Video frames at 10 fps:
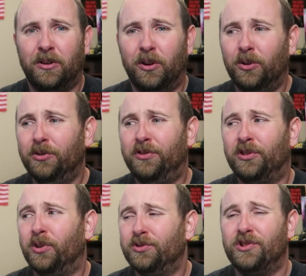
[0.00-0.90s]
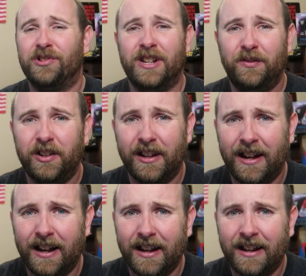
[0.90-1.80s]
Old soldiers never
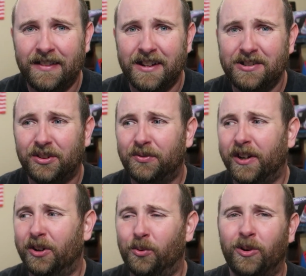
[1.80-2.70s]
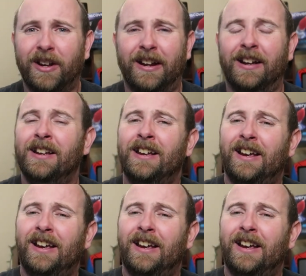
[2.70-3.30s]
die, they just fade away.